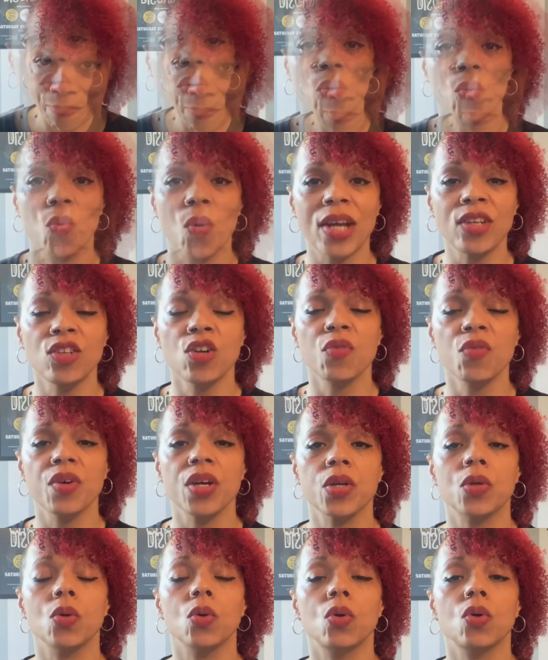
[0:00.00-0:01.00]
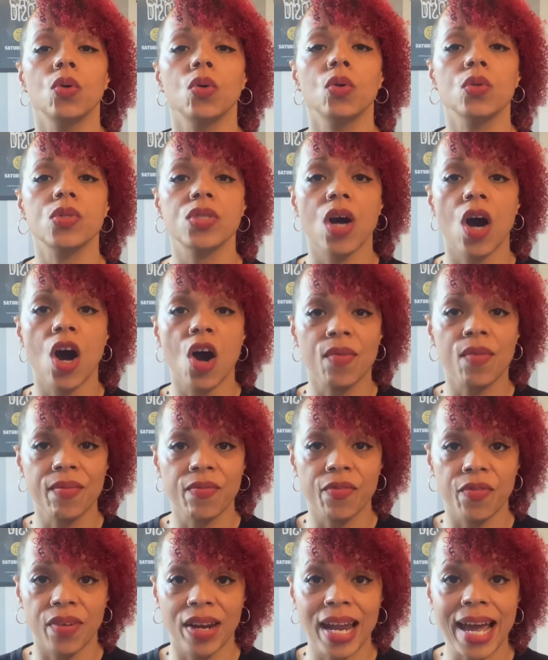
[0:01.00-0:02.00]
When your vocal cords are
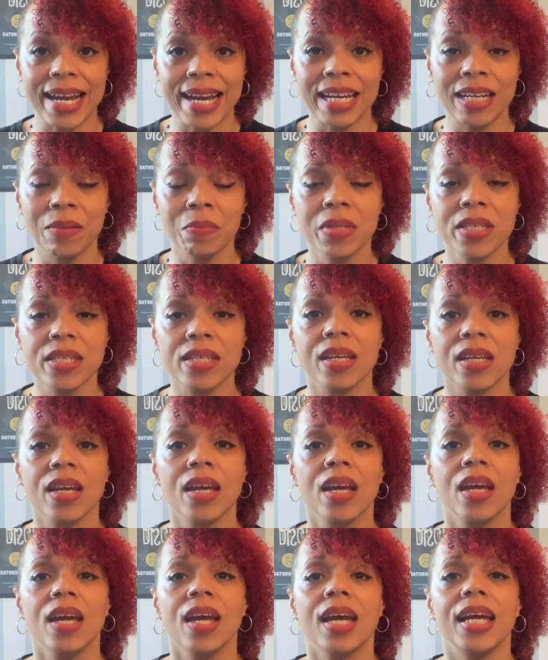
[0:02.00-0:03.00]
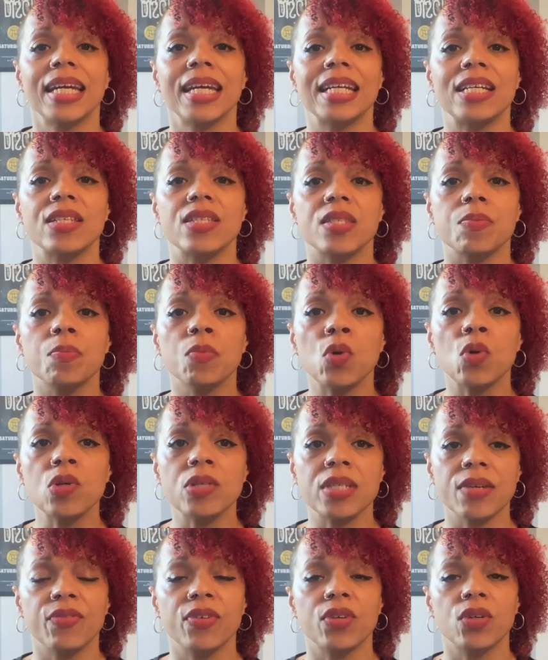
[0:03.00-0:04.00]
inflamed, it's more
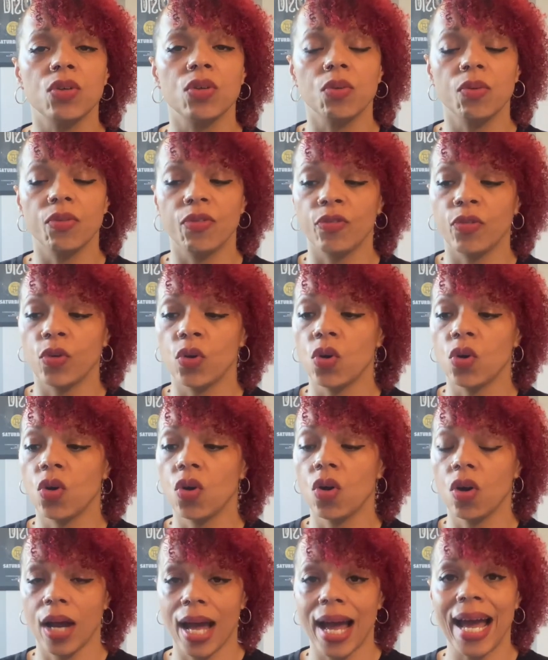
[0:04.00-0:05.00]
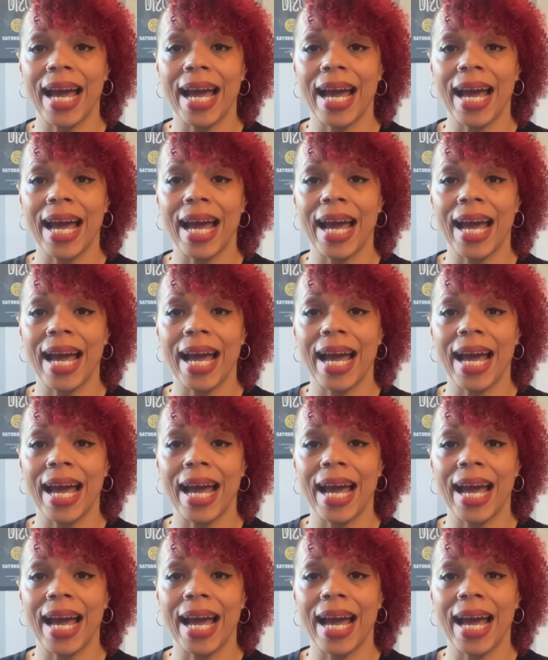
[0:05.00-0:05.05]
difficult for